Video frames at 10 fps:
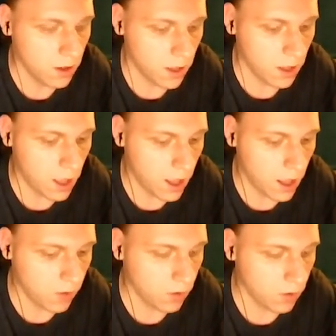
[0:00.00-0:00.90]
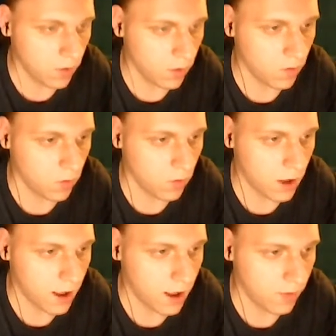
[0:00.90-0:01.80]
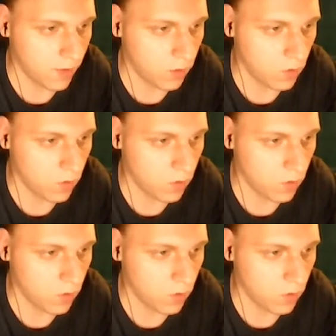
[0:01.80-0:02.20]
And we're going to add those